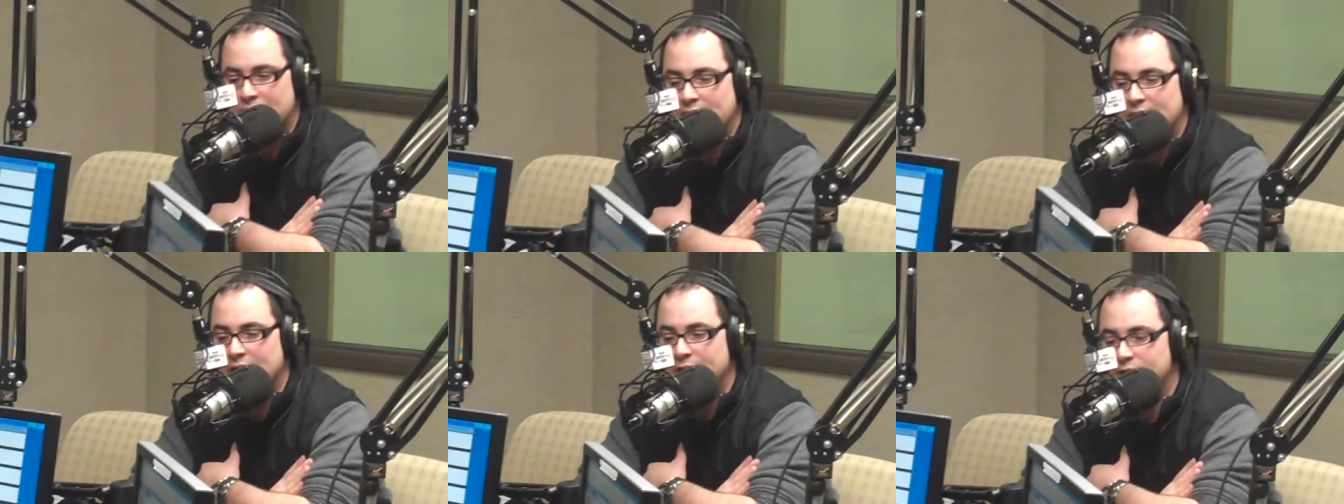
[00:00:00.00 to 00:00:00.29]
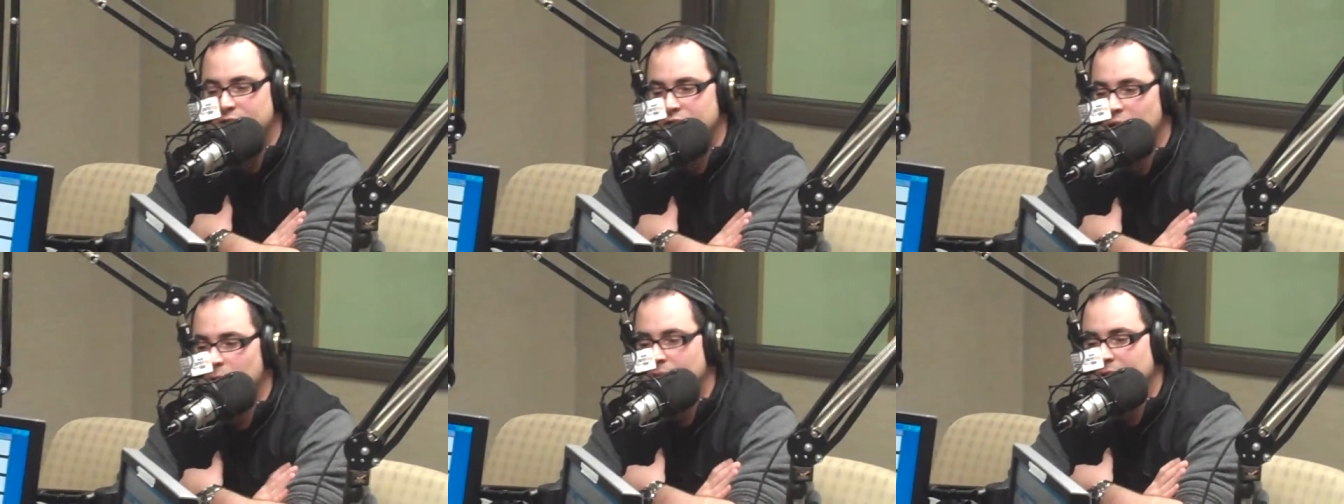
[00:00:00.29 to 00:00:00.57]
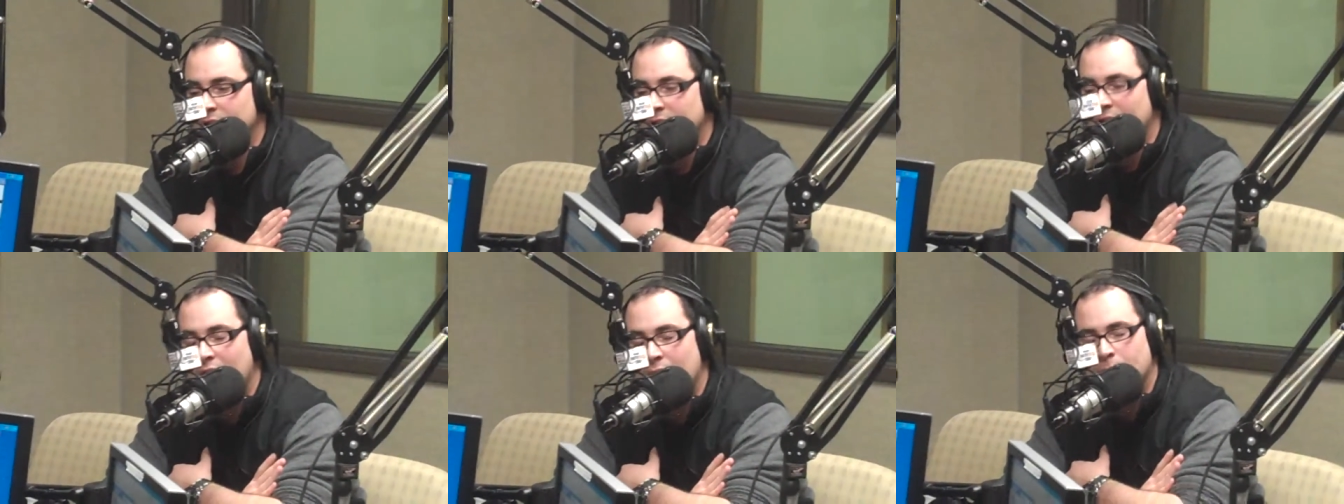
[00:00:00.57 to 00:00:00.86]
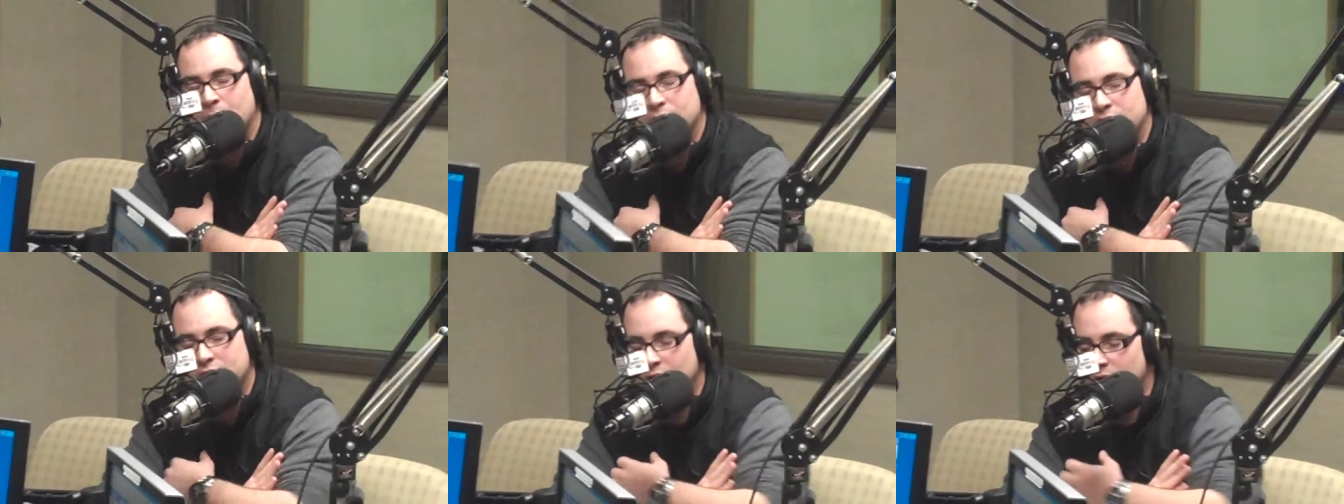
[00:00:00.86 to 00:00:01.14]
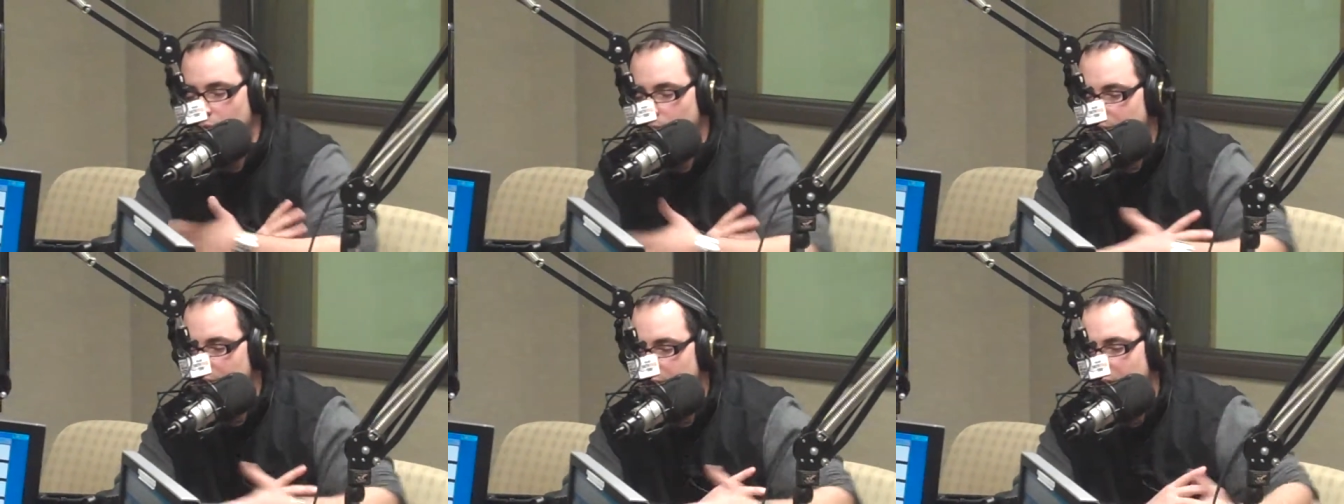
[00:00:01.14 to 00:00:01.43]
If something happens at
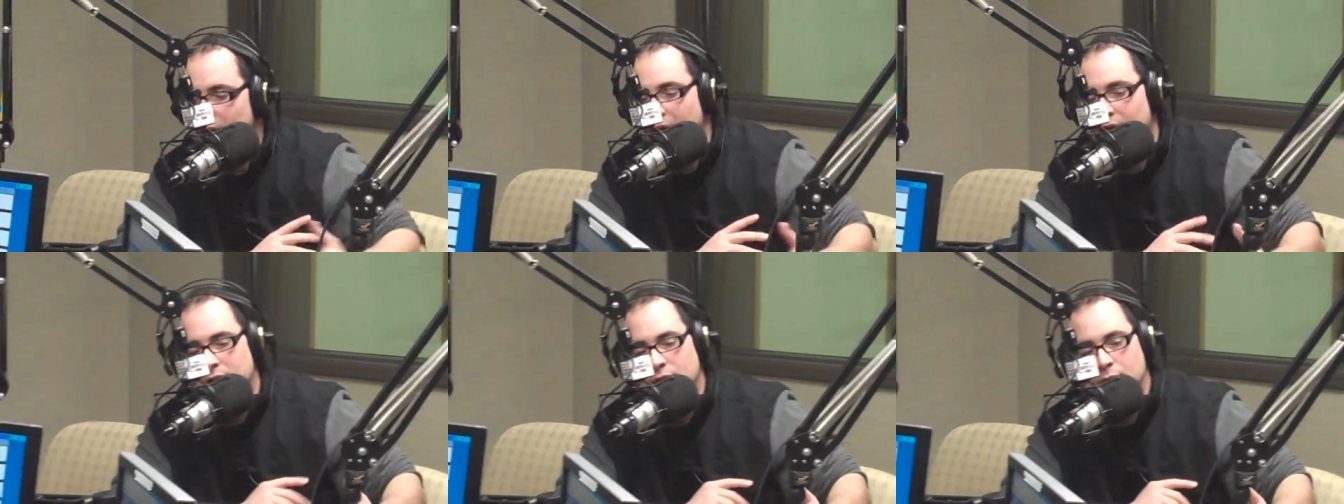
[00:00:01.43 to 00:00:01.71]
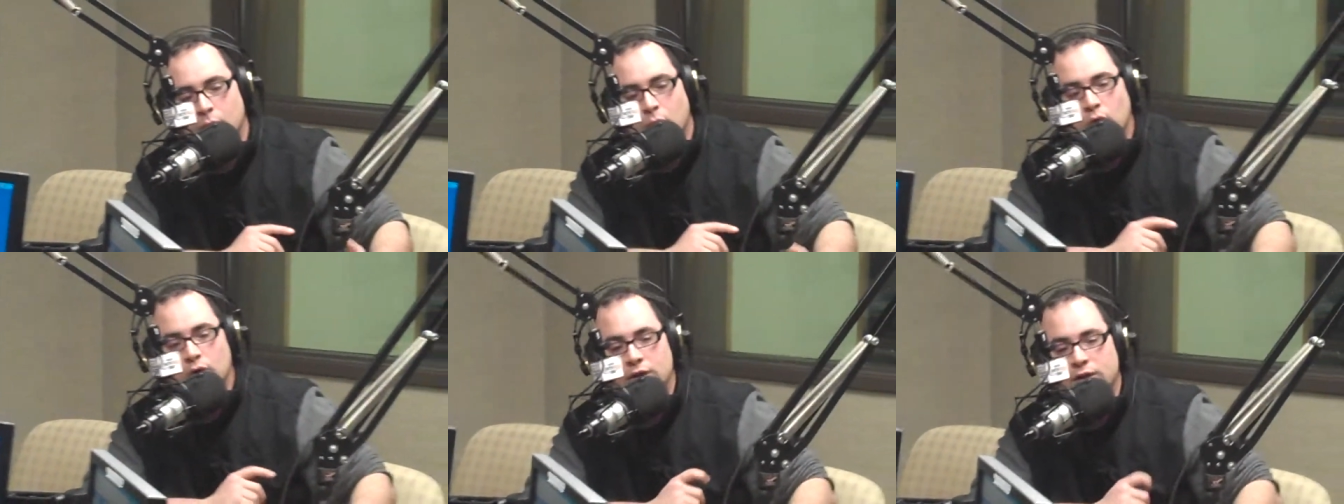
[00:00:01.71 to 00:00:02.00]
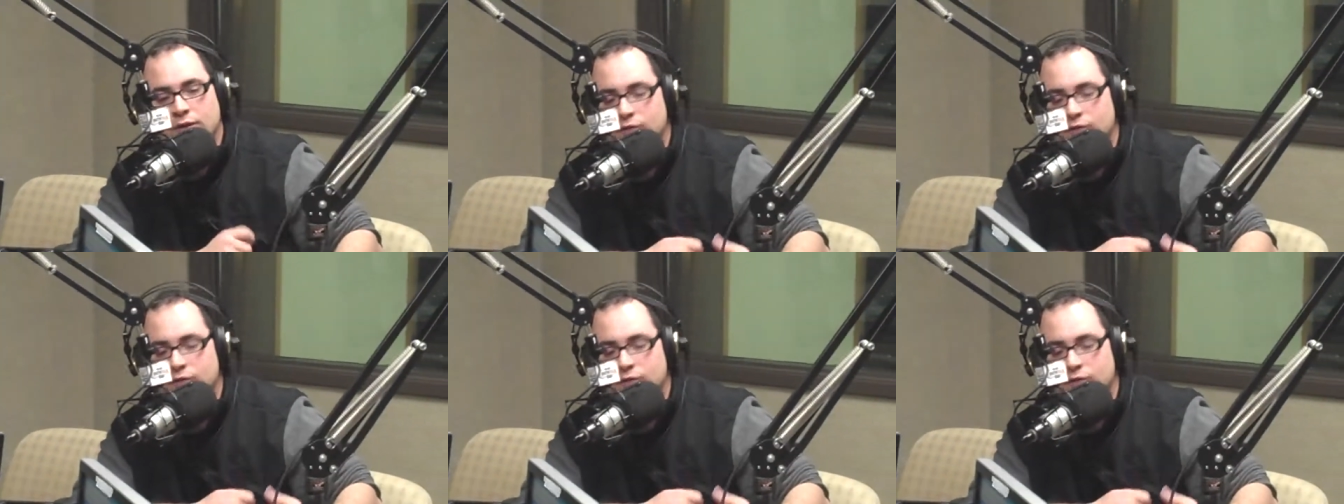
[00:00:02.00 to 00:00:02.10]
3 o'clock in the morning,